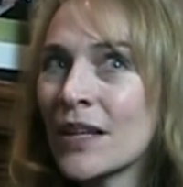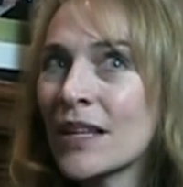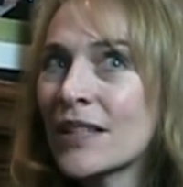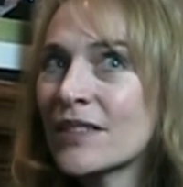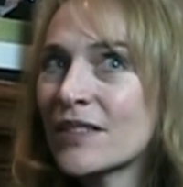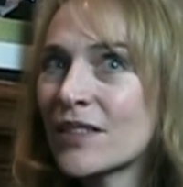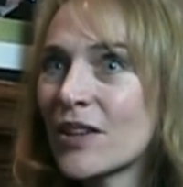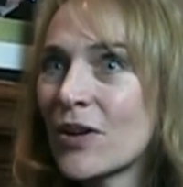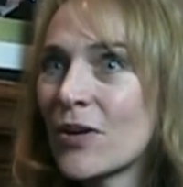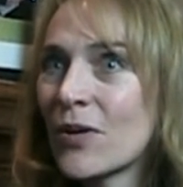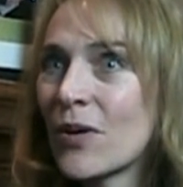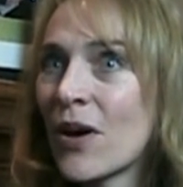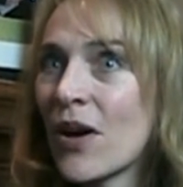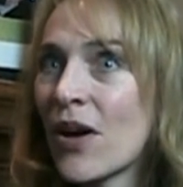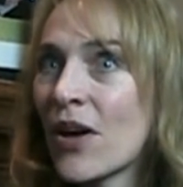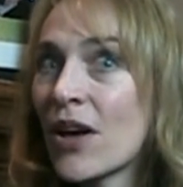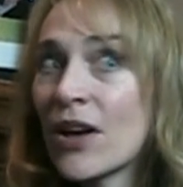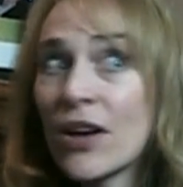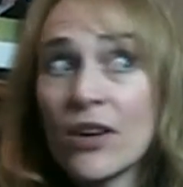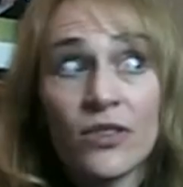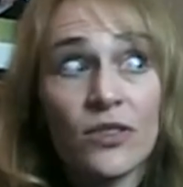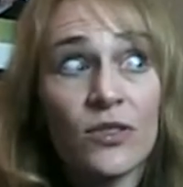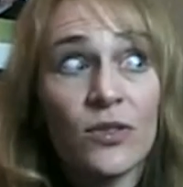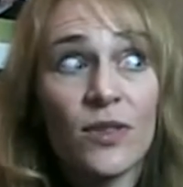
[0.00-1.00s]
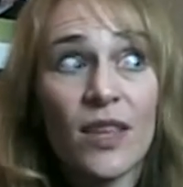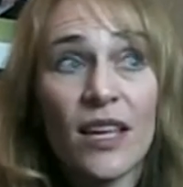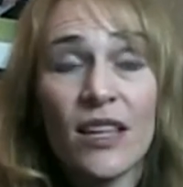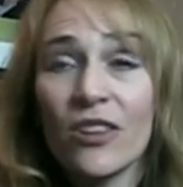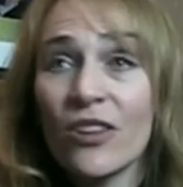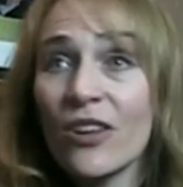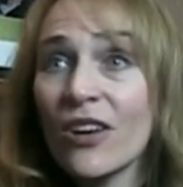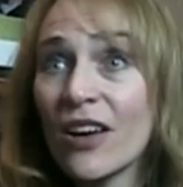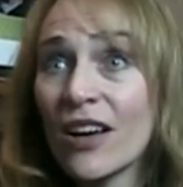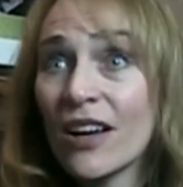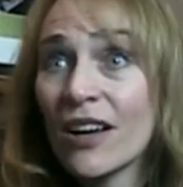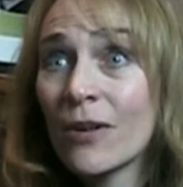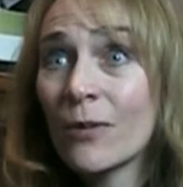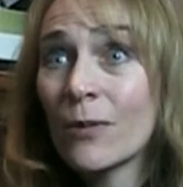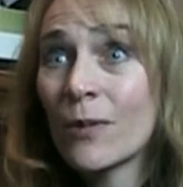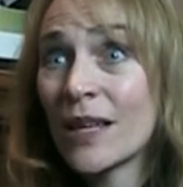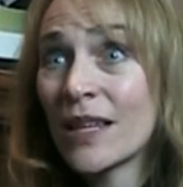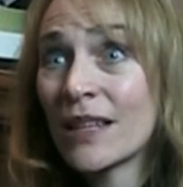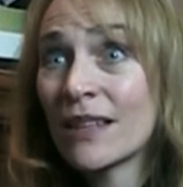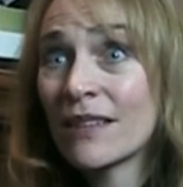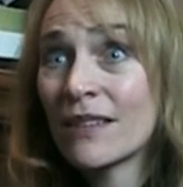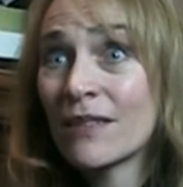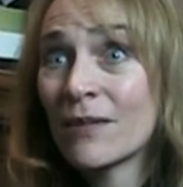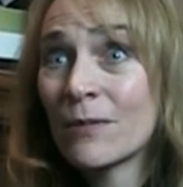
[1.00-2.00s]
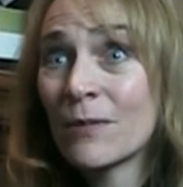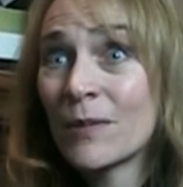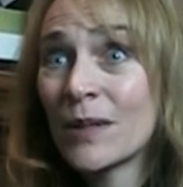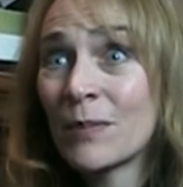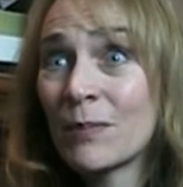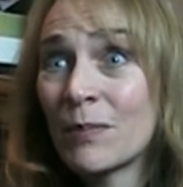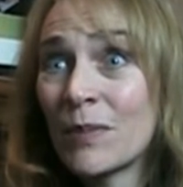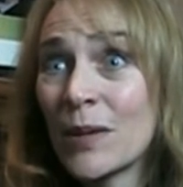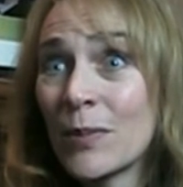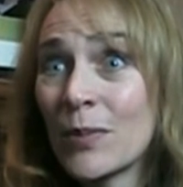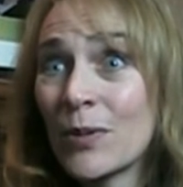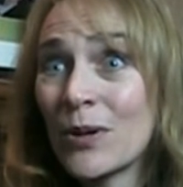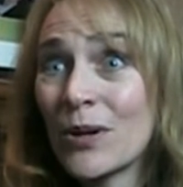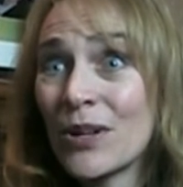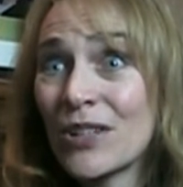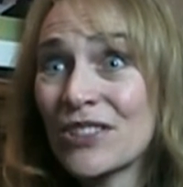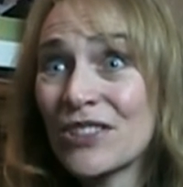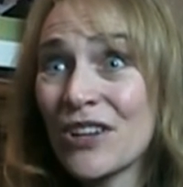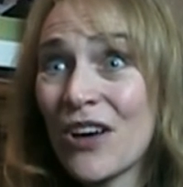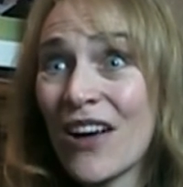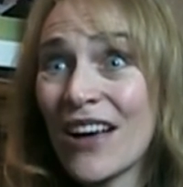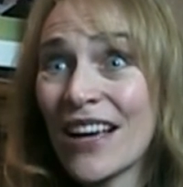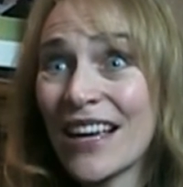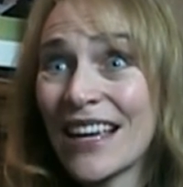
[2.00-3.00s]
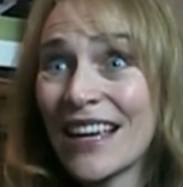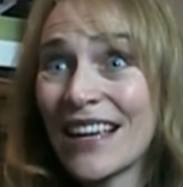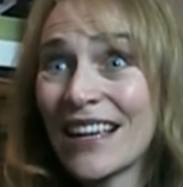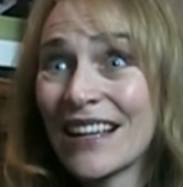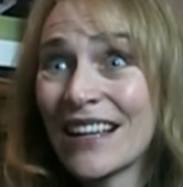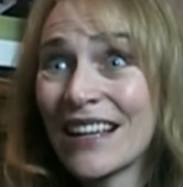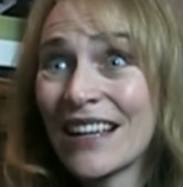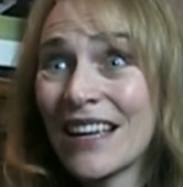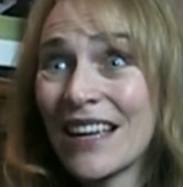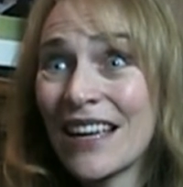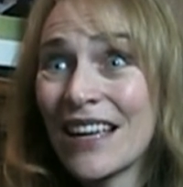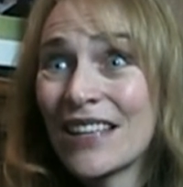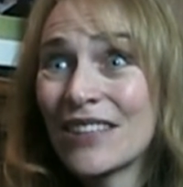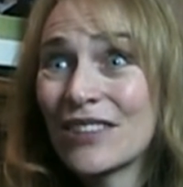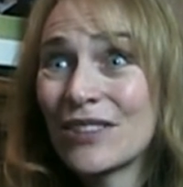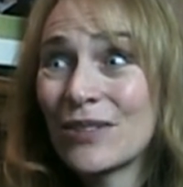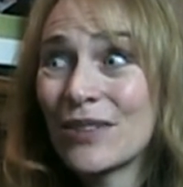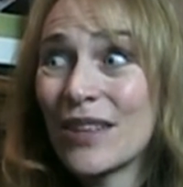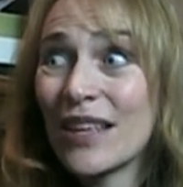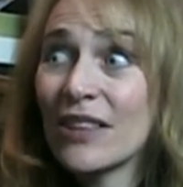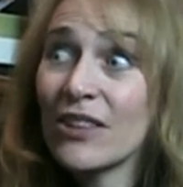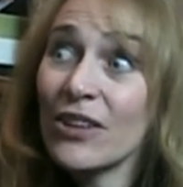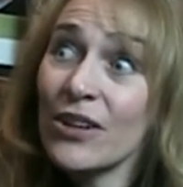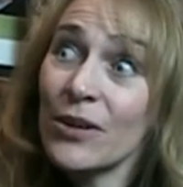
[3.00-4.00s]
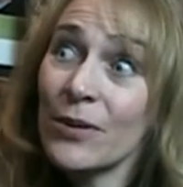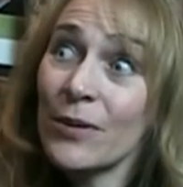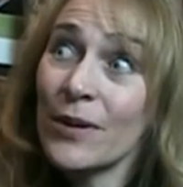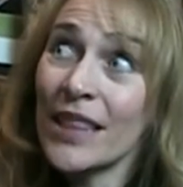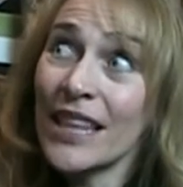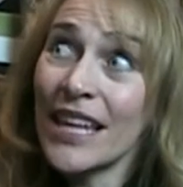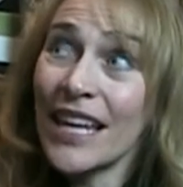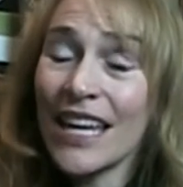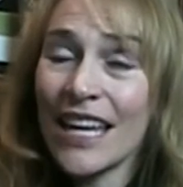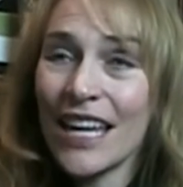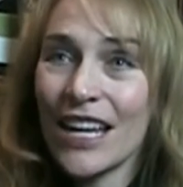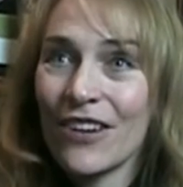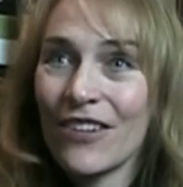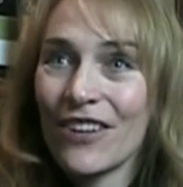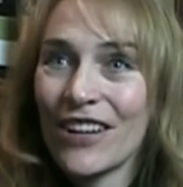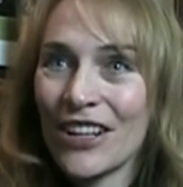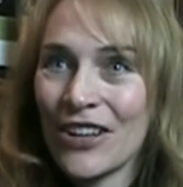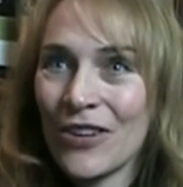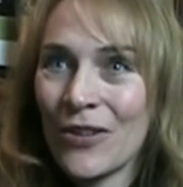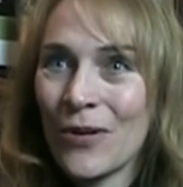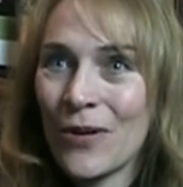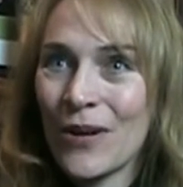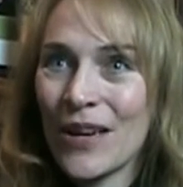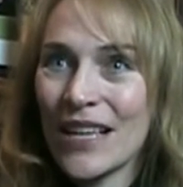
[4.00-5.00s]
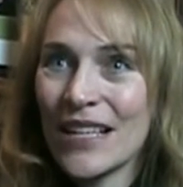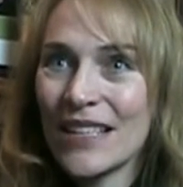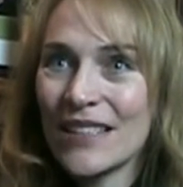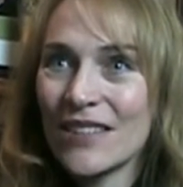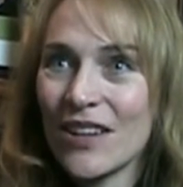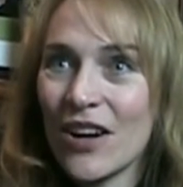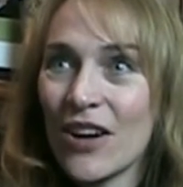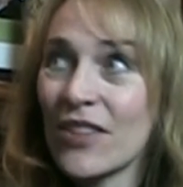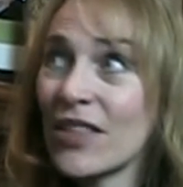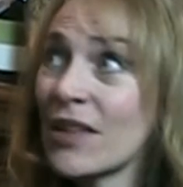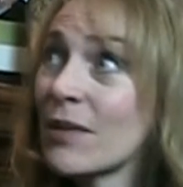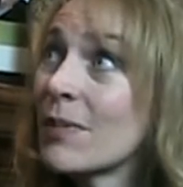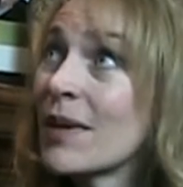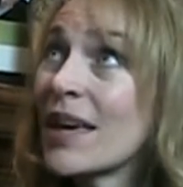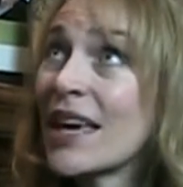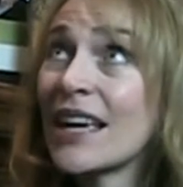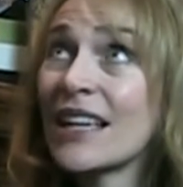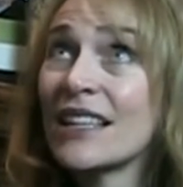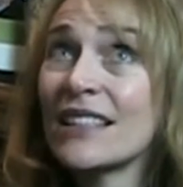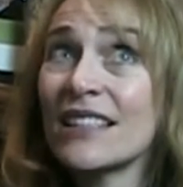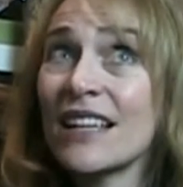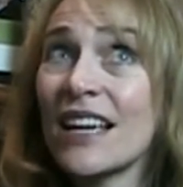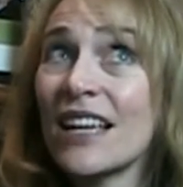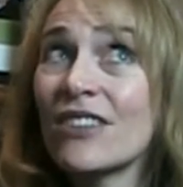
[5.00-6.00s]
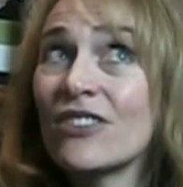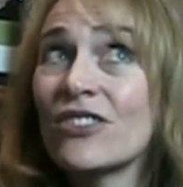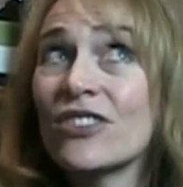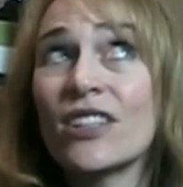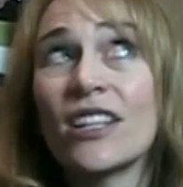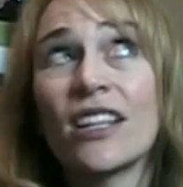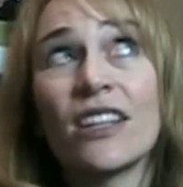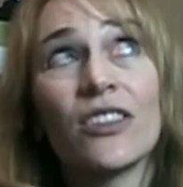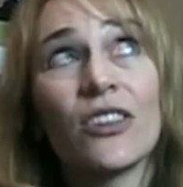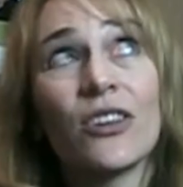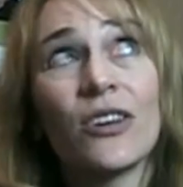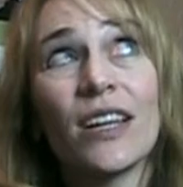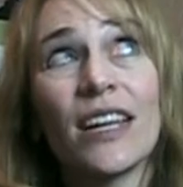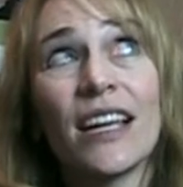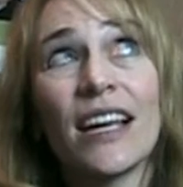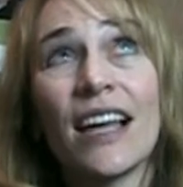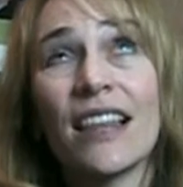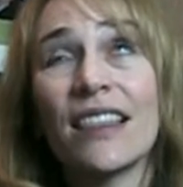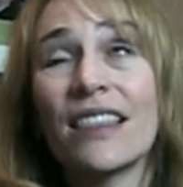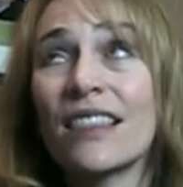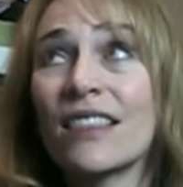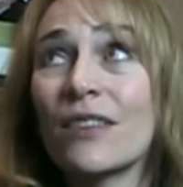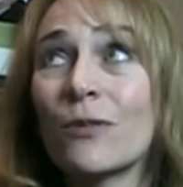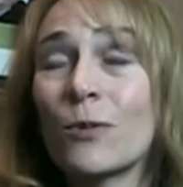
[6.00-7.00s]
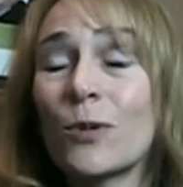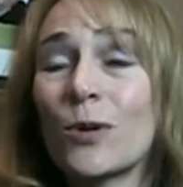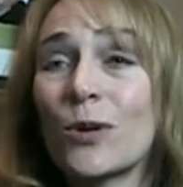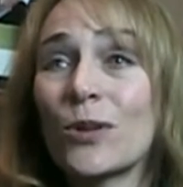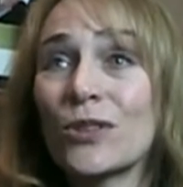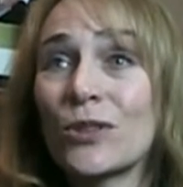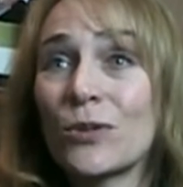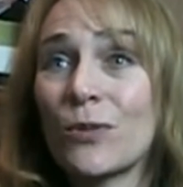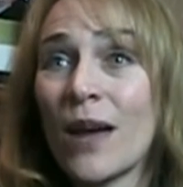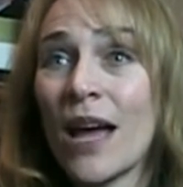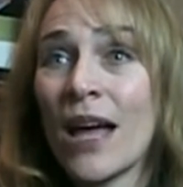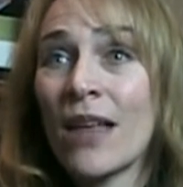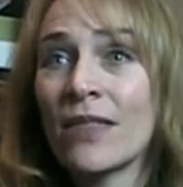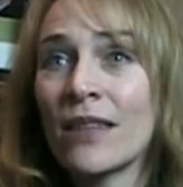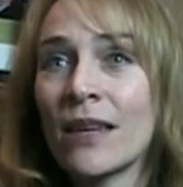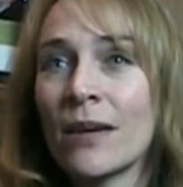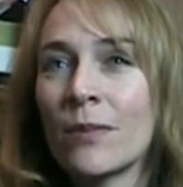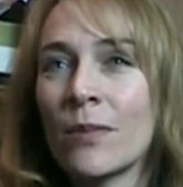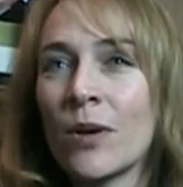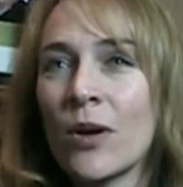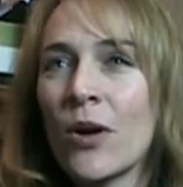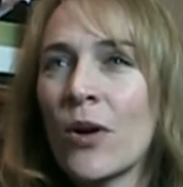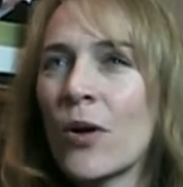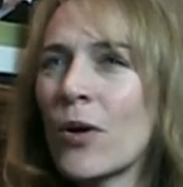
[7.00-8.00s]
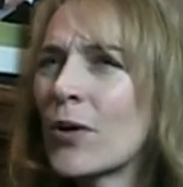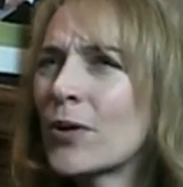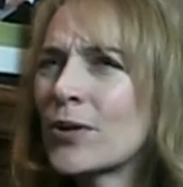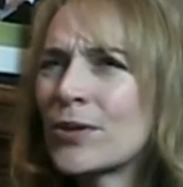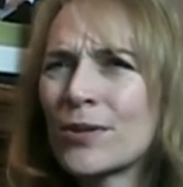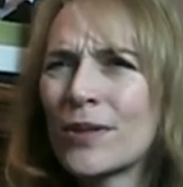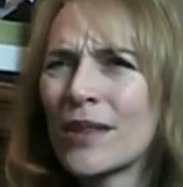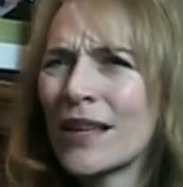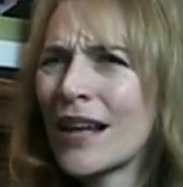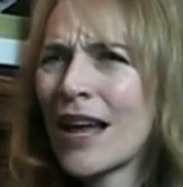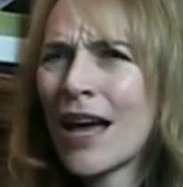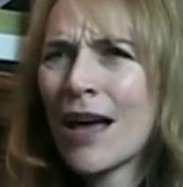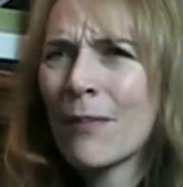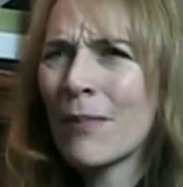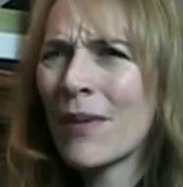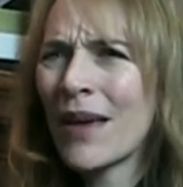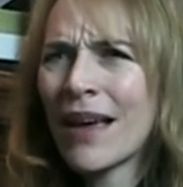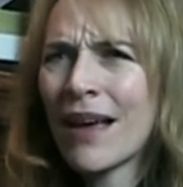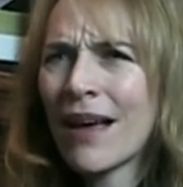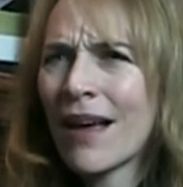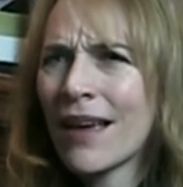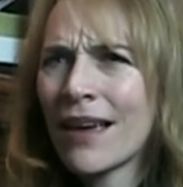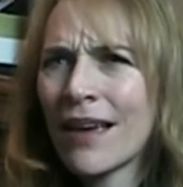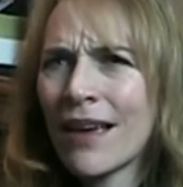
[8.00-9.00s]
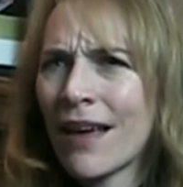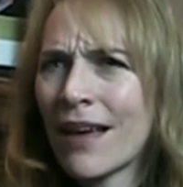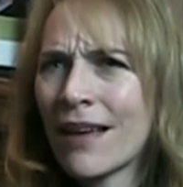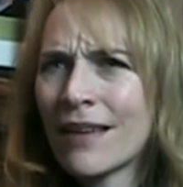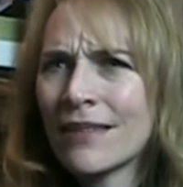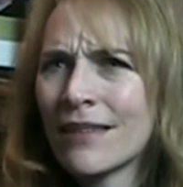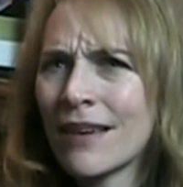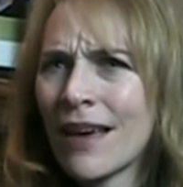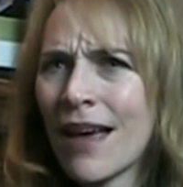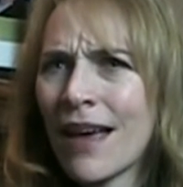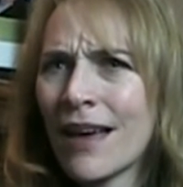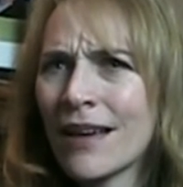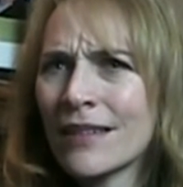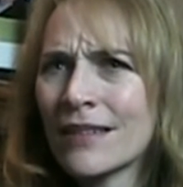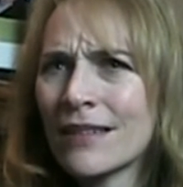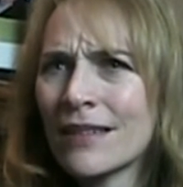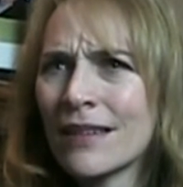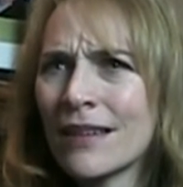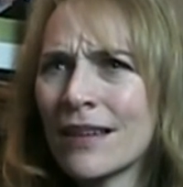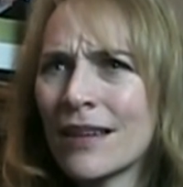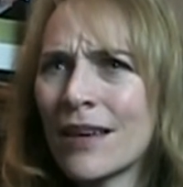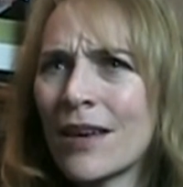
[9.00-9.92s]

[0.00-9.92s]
So do they look when people are talking? Do they look when they hear a noise? Are they paying attention and looking at the world around them, or do they not make eye contact?